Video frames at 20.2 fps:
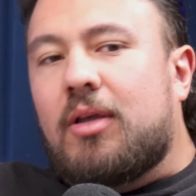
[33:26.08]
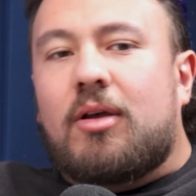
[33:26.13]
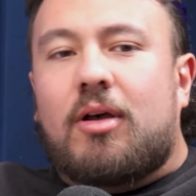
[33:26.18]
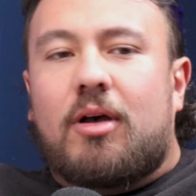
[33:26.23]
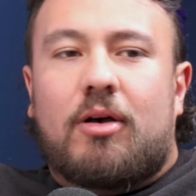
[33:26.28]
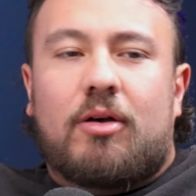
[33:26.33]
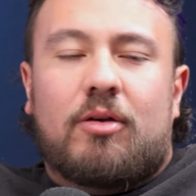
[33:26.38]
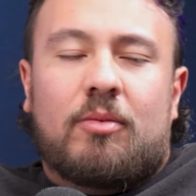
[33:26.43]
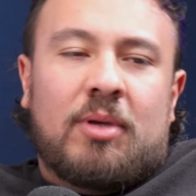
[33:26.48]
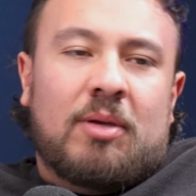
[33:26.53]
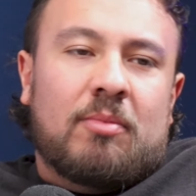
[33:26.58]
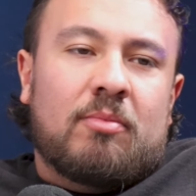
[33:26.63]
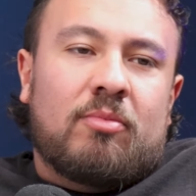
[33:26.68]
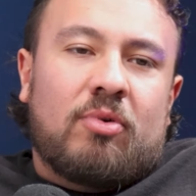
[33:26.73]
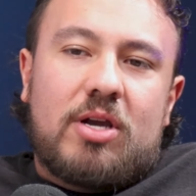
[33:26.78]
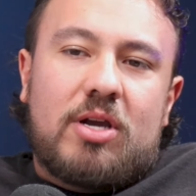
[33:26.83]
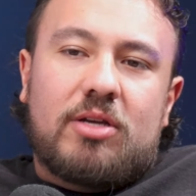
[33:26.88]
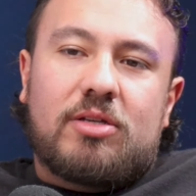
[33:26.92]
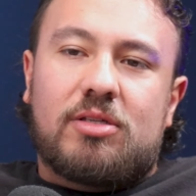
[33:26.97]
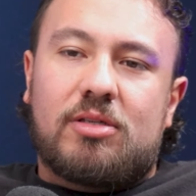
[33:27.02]
Oh, I mean,
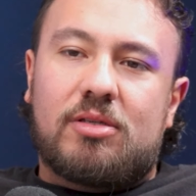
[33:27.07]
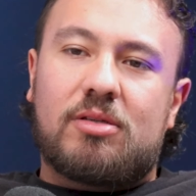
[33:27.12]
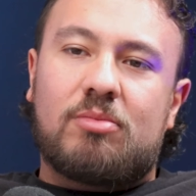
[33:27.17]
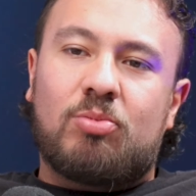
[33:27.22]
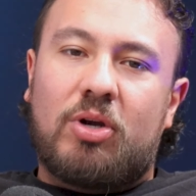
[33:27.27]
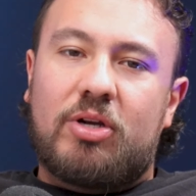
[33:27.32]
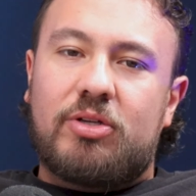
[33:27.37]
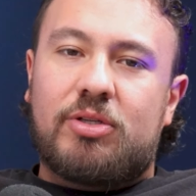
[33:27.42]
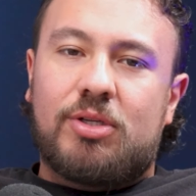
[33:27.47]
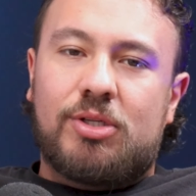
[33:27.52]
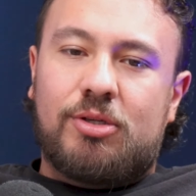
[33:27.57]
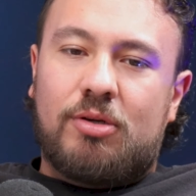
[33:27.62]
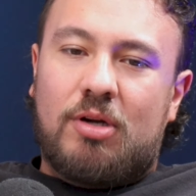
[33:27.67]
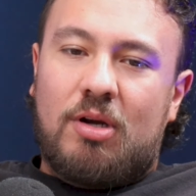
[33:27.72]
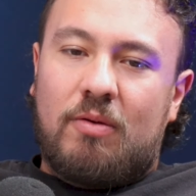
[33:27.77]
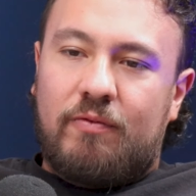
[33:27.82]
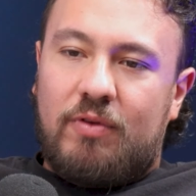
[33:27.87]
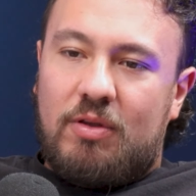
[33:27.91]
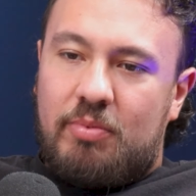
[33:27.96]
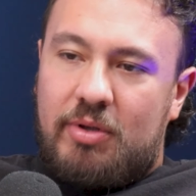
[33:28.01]
Bryce is Bryce is your
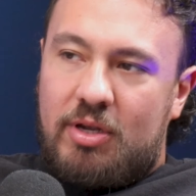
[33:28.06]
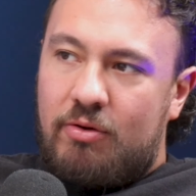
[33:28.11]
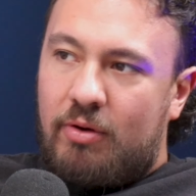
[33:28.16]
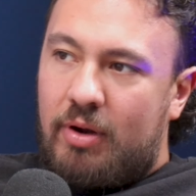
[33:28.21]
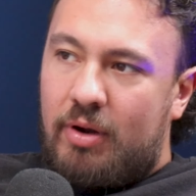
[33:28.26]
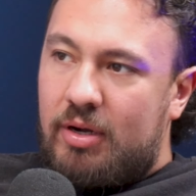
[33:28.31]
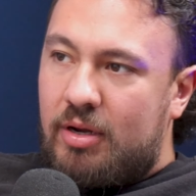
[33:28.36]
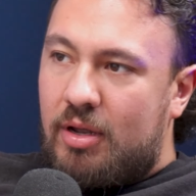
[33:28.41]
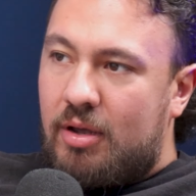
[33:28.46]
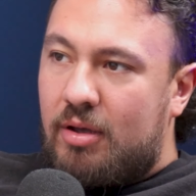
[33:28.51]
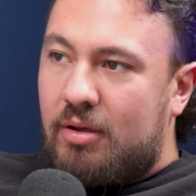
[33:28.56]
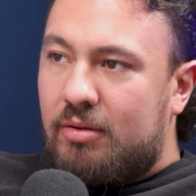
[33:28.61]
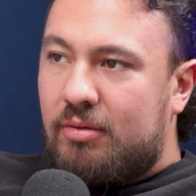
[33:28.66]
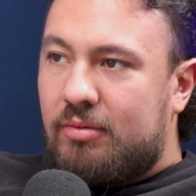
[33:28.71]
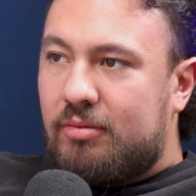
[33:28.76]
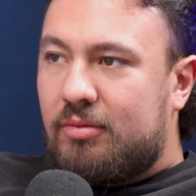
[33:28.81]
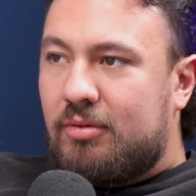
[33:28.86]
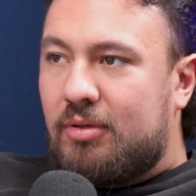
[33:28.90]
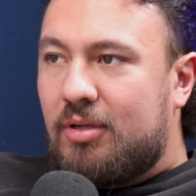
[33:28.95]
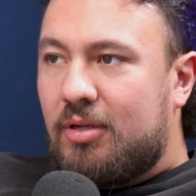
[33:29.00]
MVP right now.
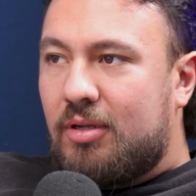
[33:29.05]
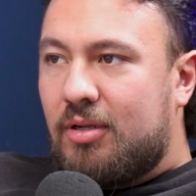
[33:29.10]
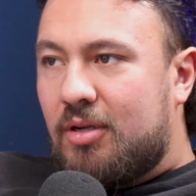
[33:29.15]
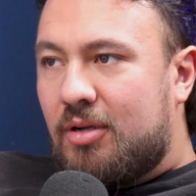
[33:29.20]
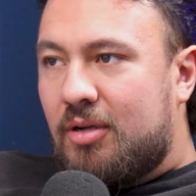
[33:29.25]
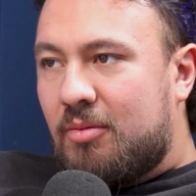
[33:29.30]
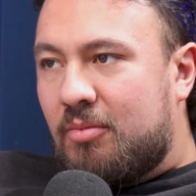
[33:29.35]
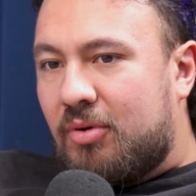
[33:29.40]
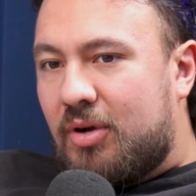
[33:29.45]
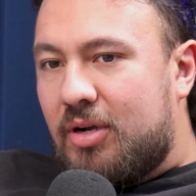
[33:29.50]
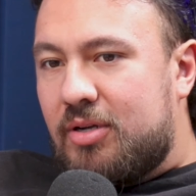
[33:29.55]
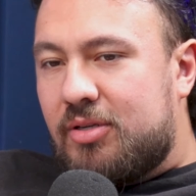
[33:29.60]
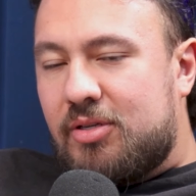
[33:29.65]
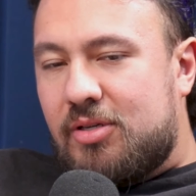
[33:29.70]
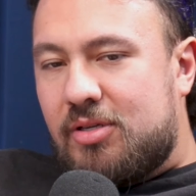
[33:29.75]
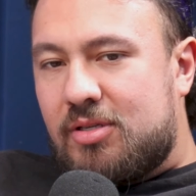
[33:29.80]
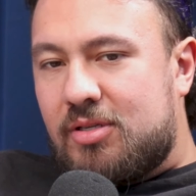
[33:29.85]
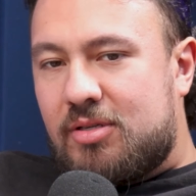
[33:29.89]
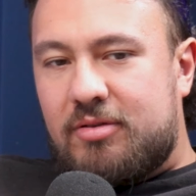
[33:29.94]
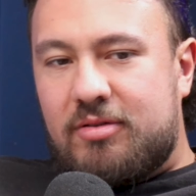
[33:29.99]
Bryce is locked. Bryce
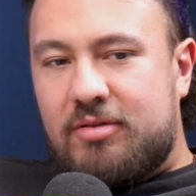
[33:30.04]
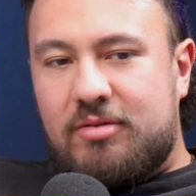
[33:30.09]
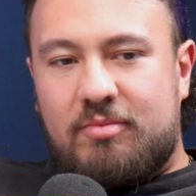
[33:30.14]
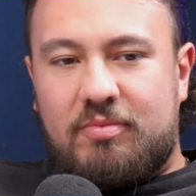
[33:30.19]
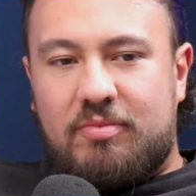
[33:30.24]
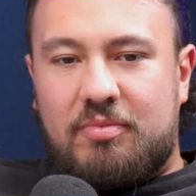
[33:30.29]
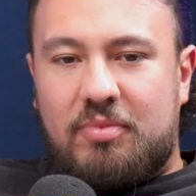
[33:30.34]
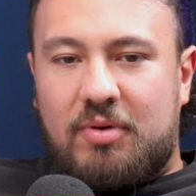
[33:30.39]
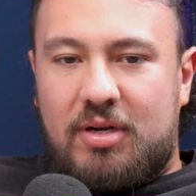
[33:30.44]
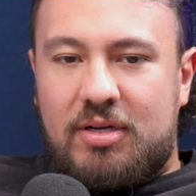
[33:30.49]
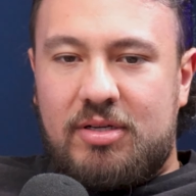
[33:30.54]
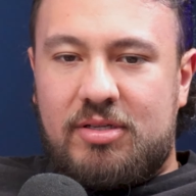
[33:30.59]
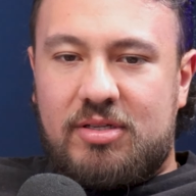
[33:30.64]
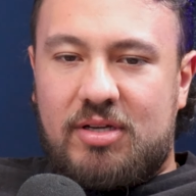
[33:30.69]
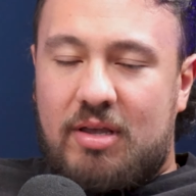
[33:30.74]
is Bryce.